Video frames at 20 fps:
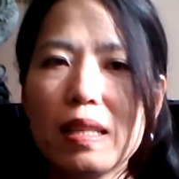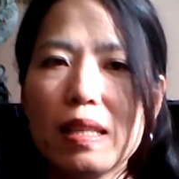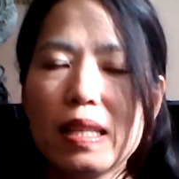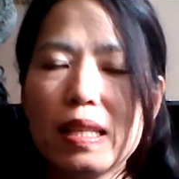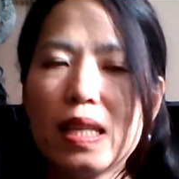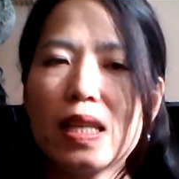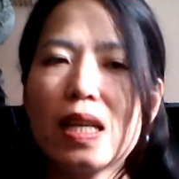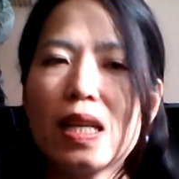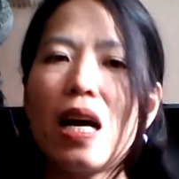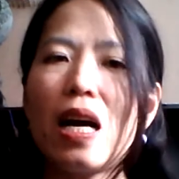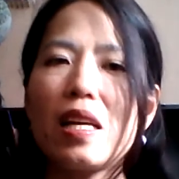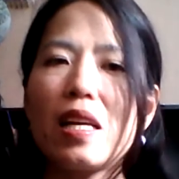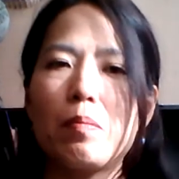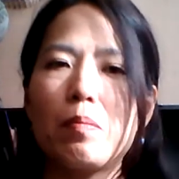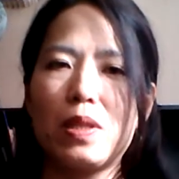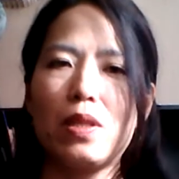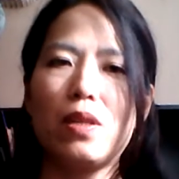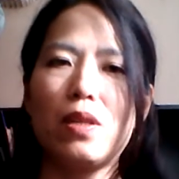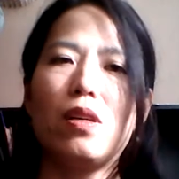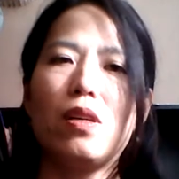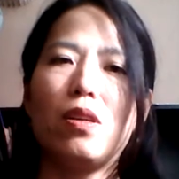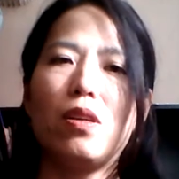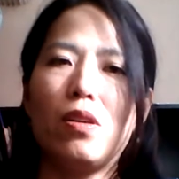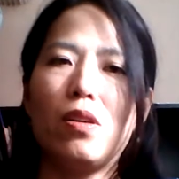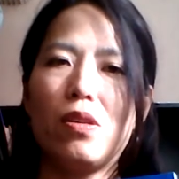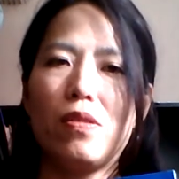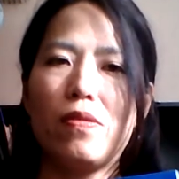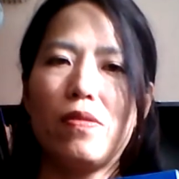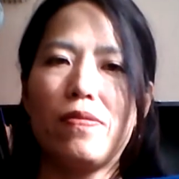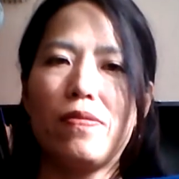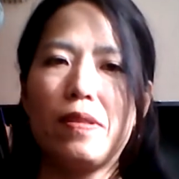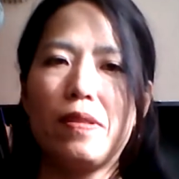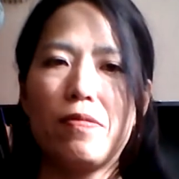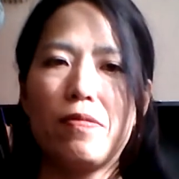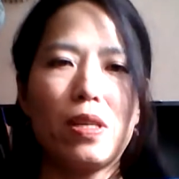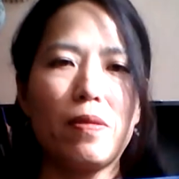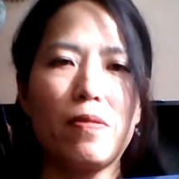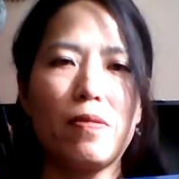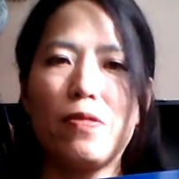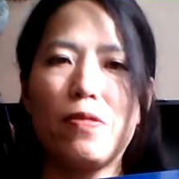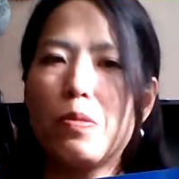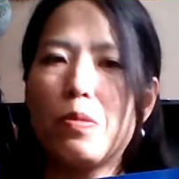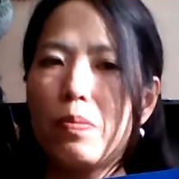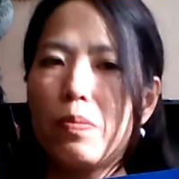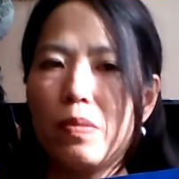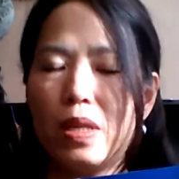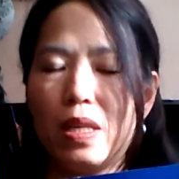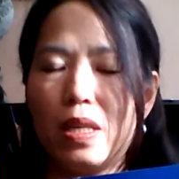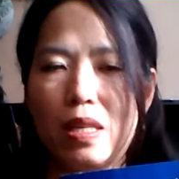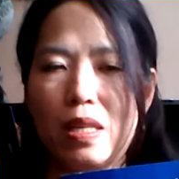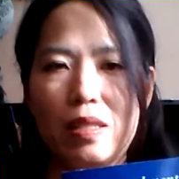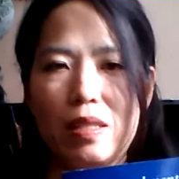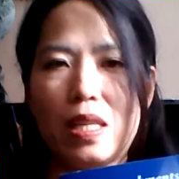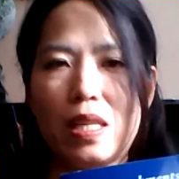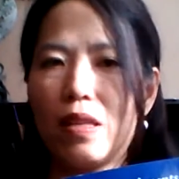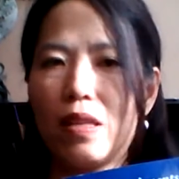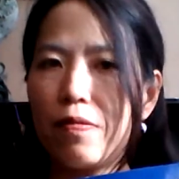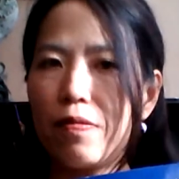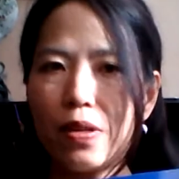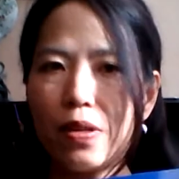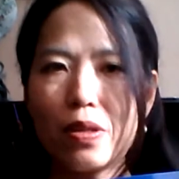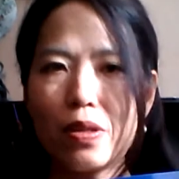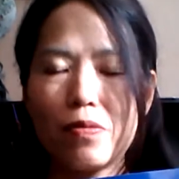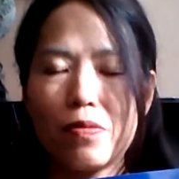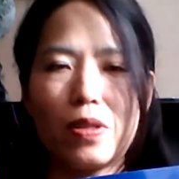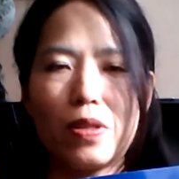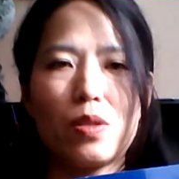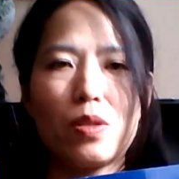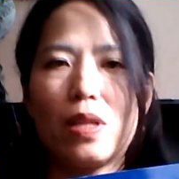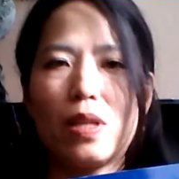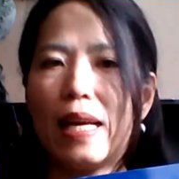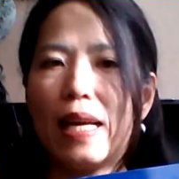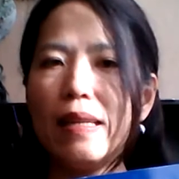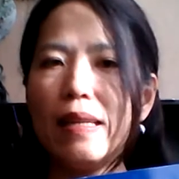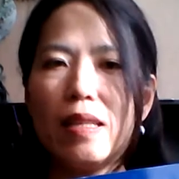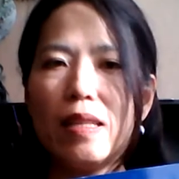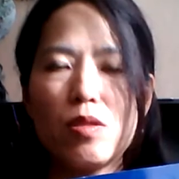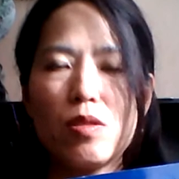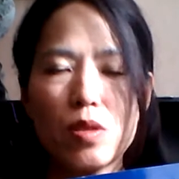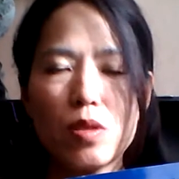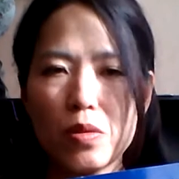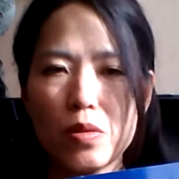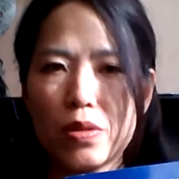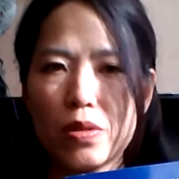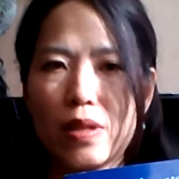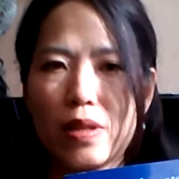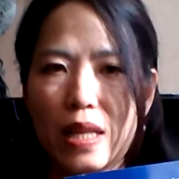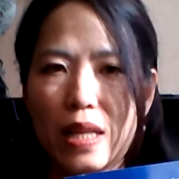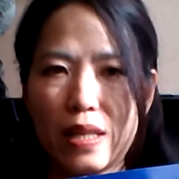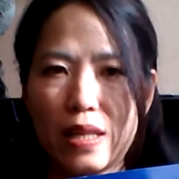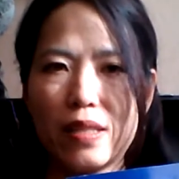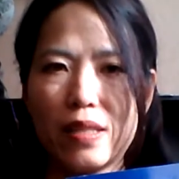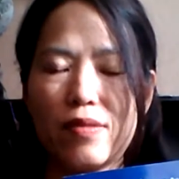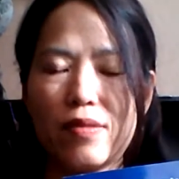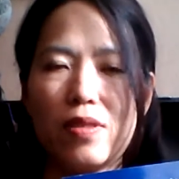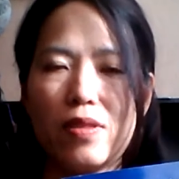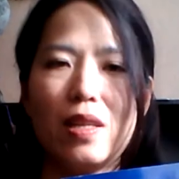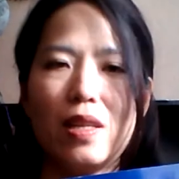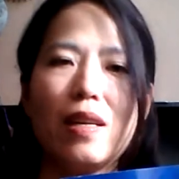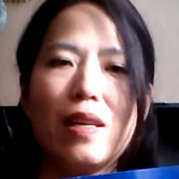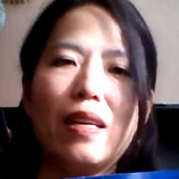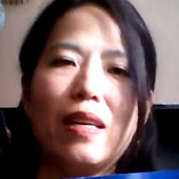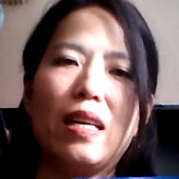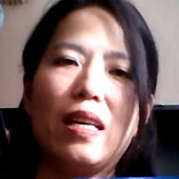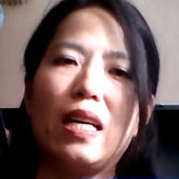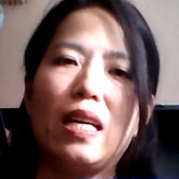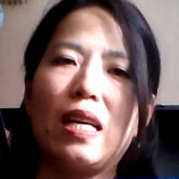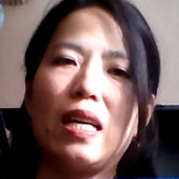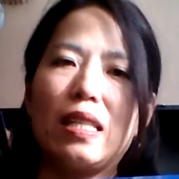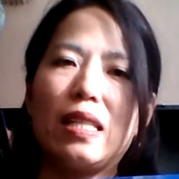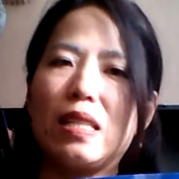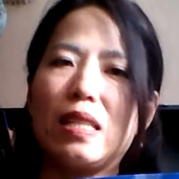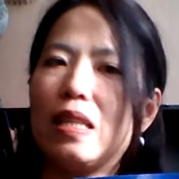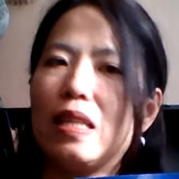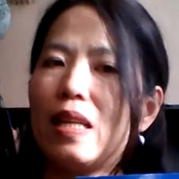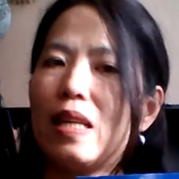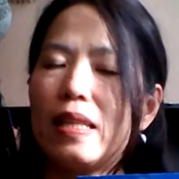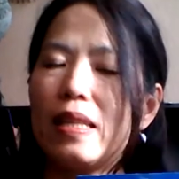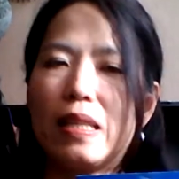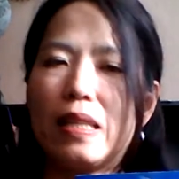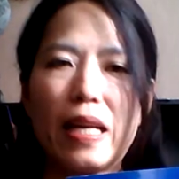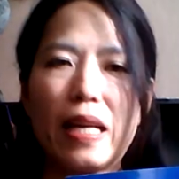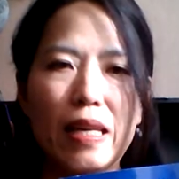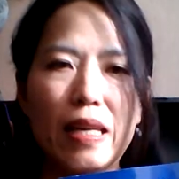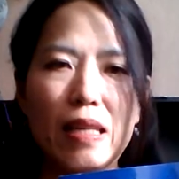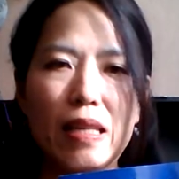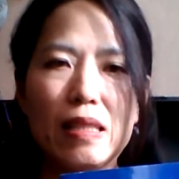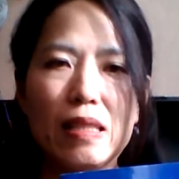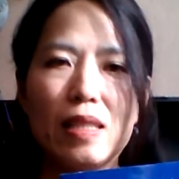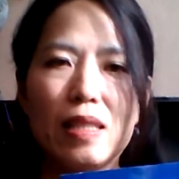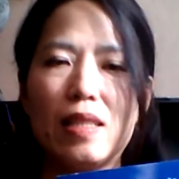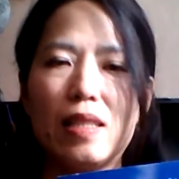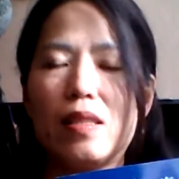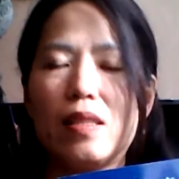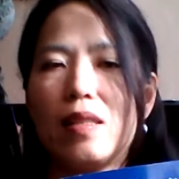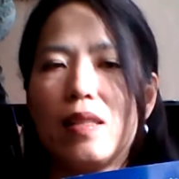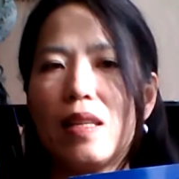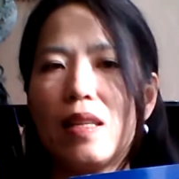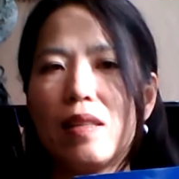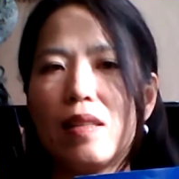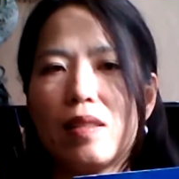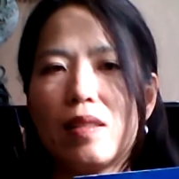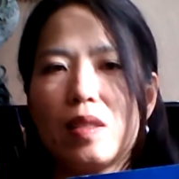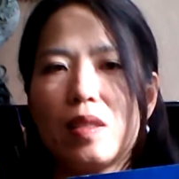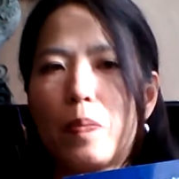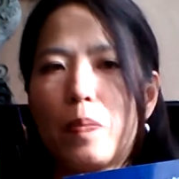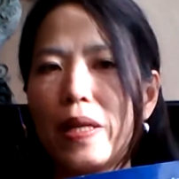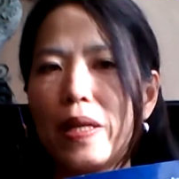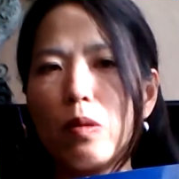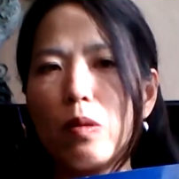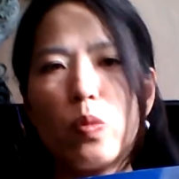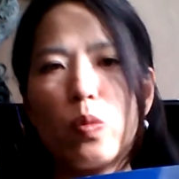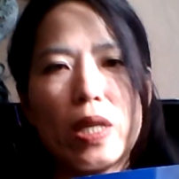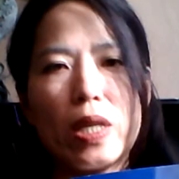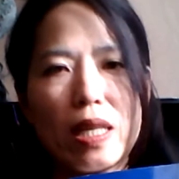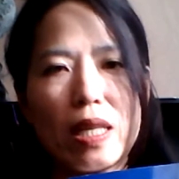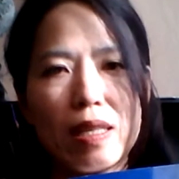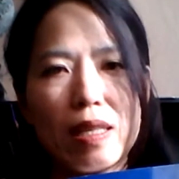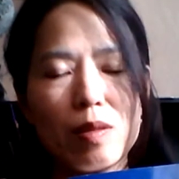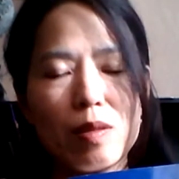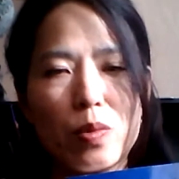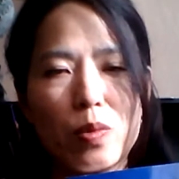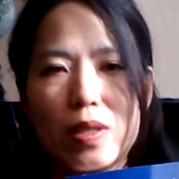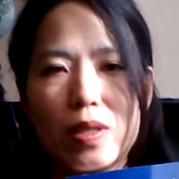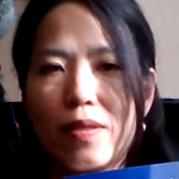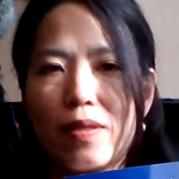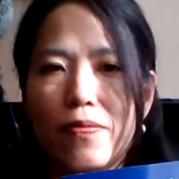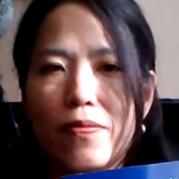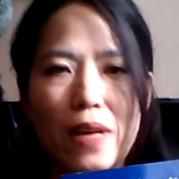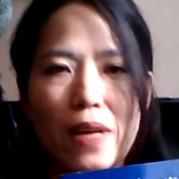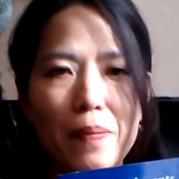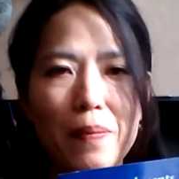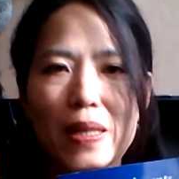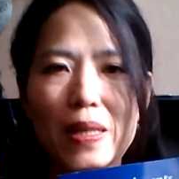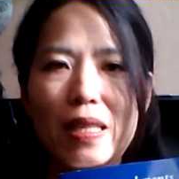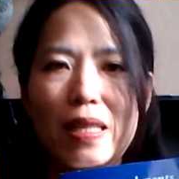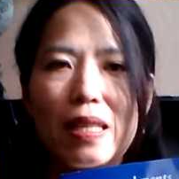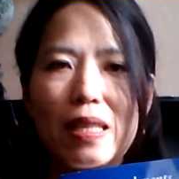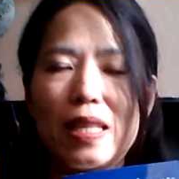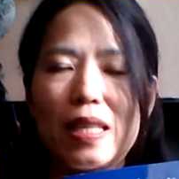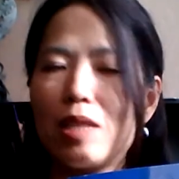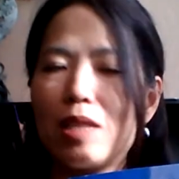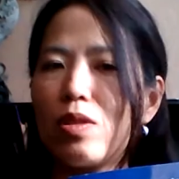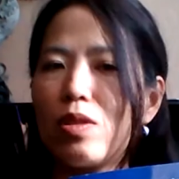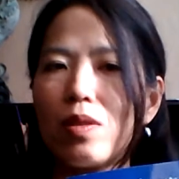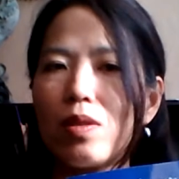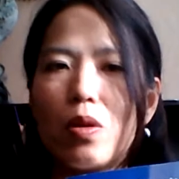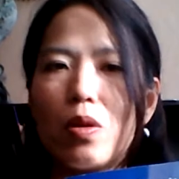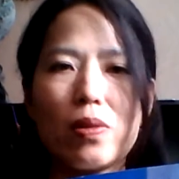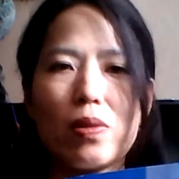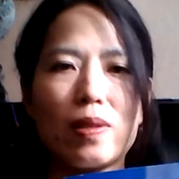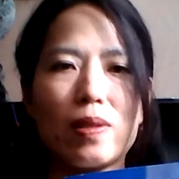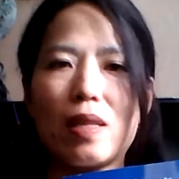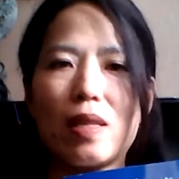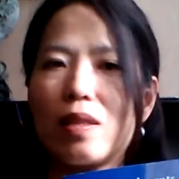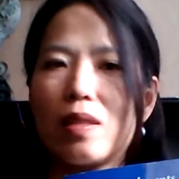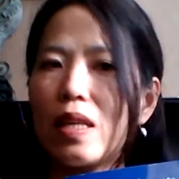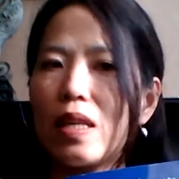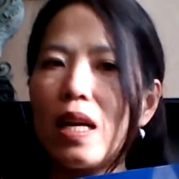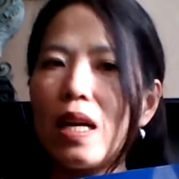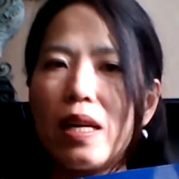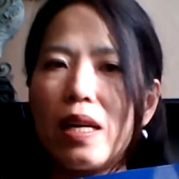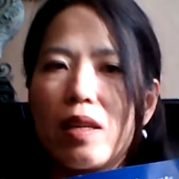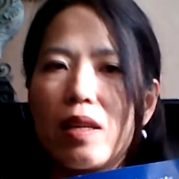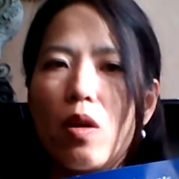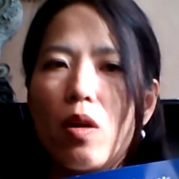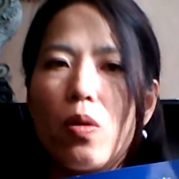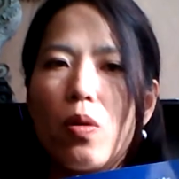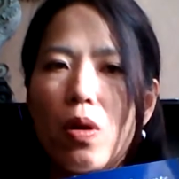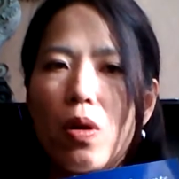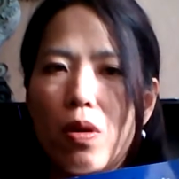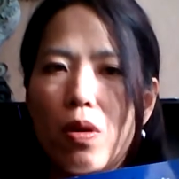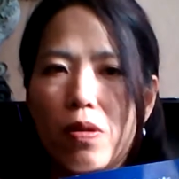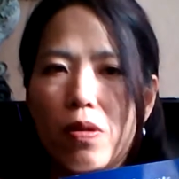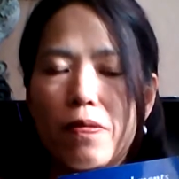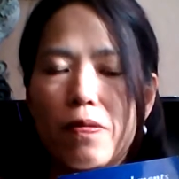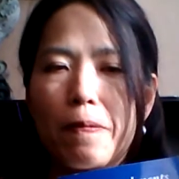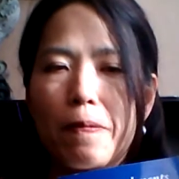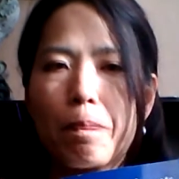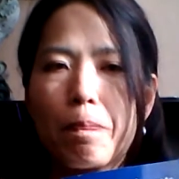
He cut himself off from phone, telephone, from any social life. He did not date. He did not spend weekends with family. He just all of a sudden cut it all off.